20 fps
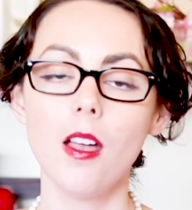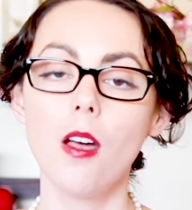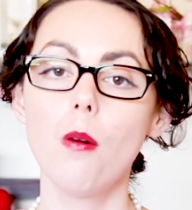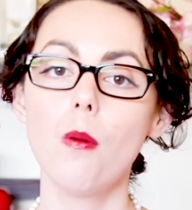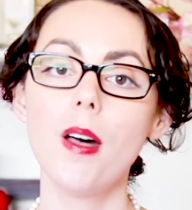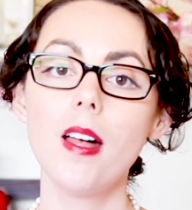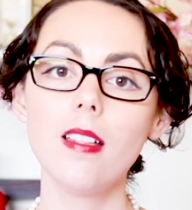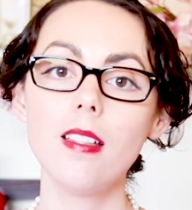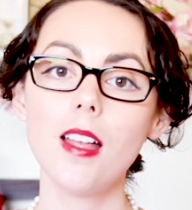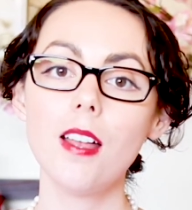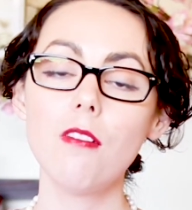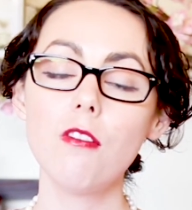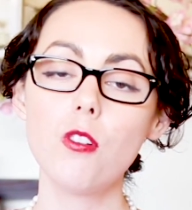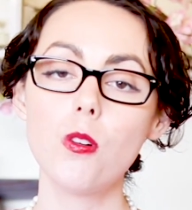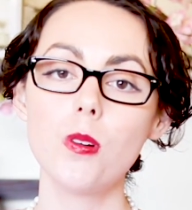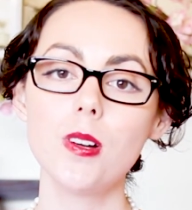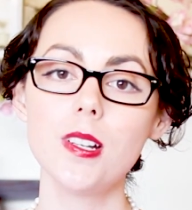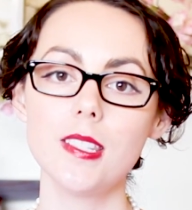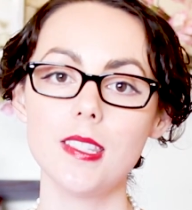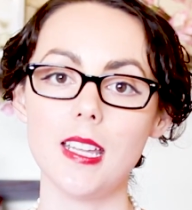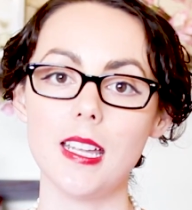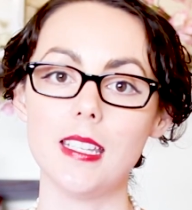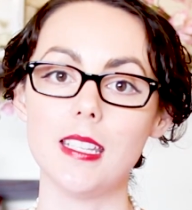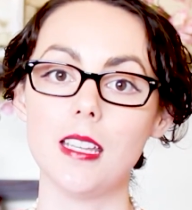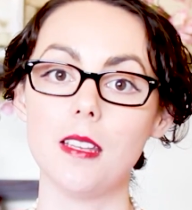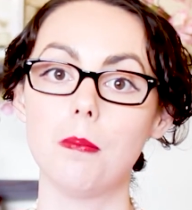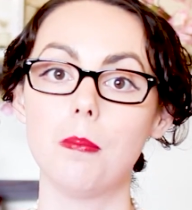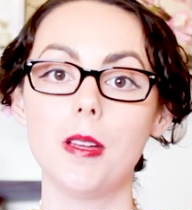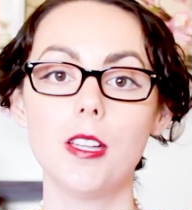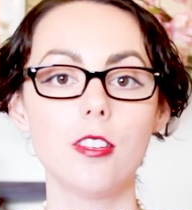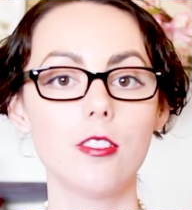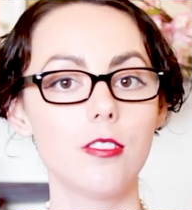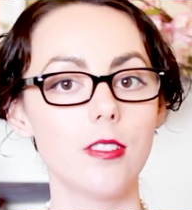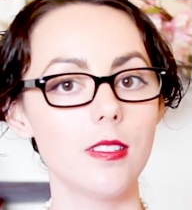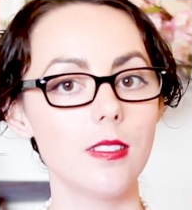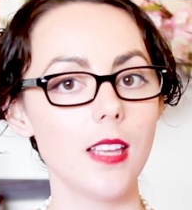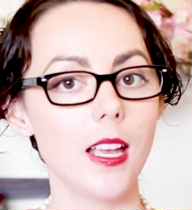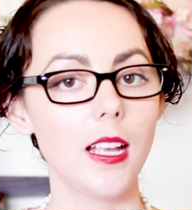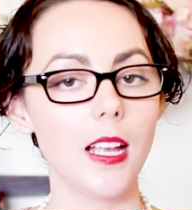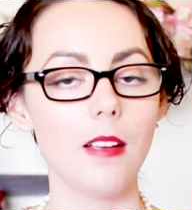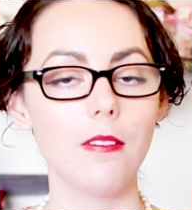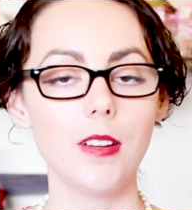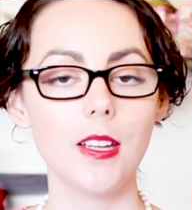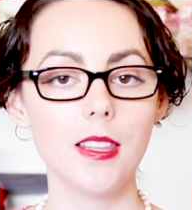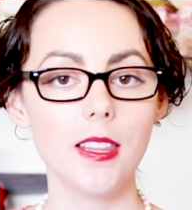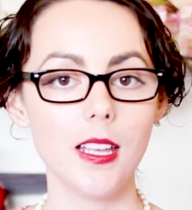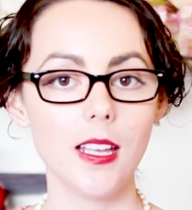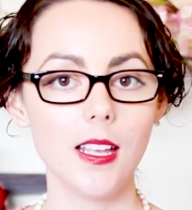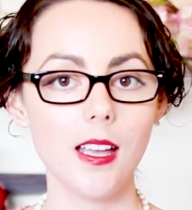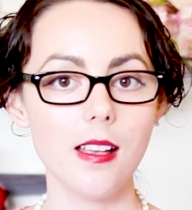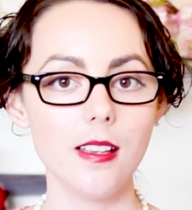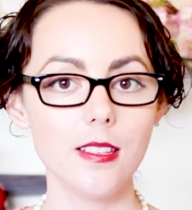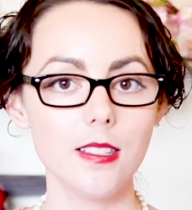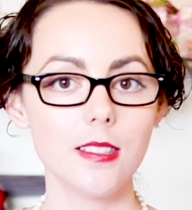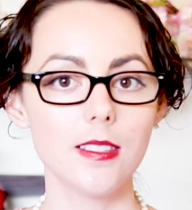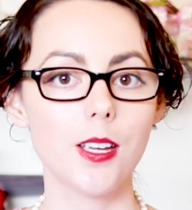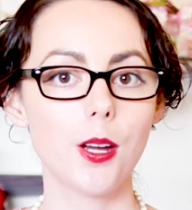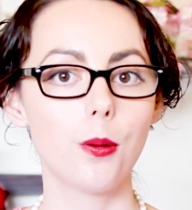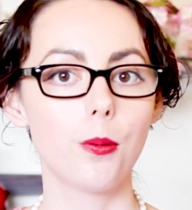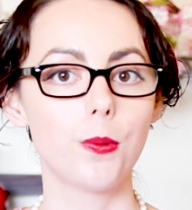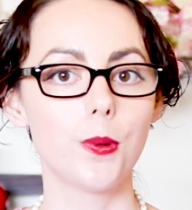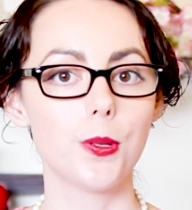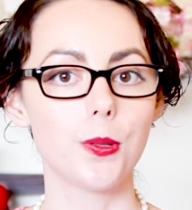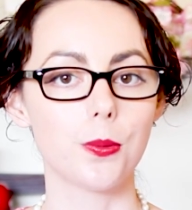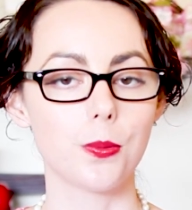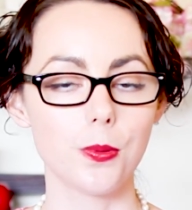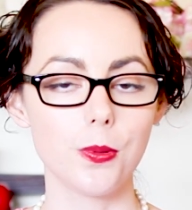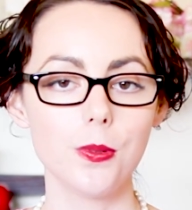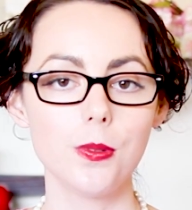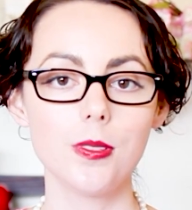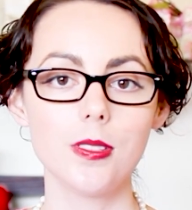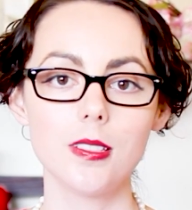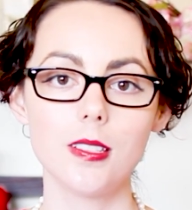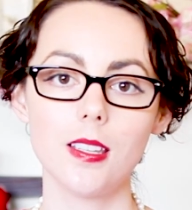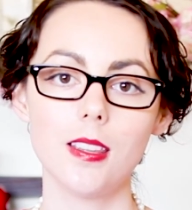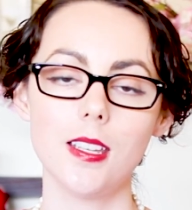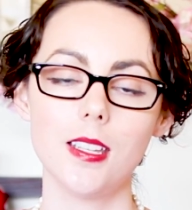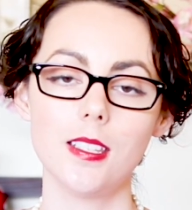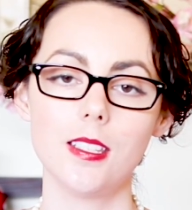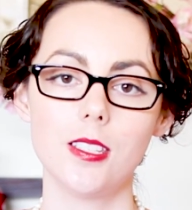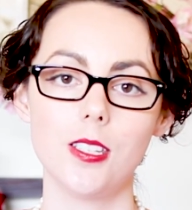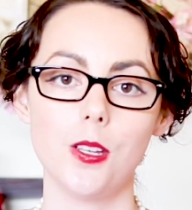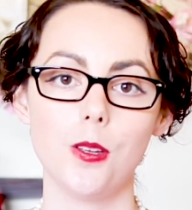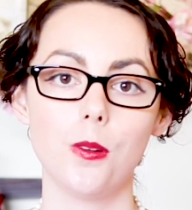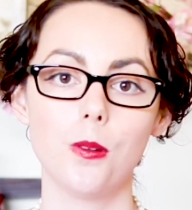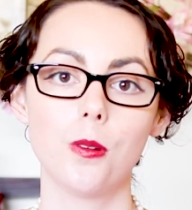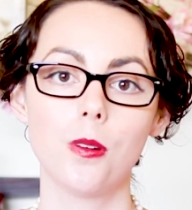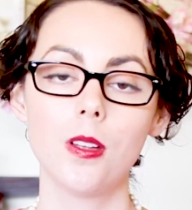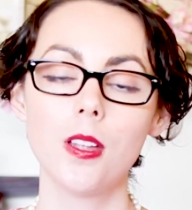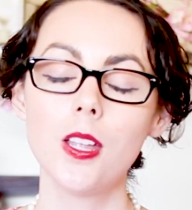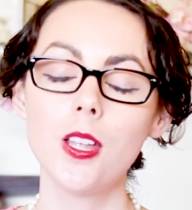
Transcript: Well, of course they did, but just like everything else, there was rules to this too.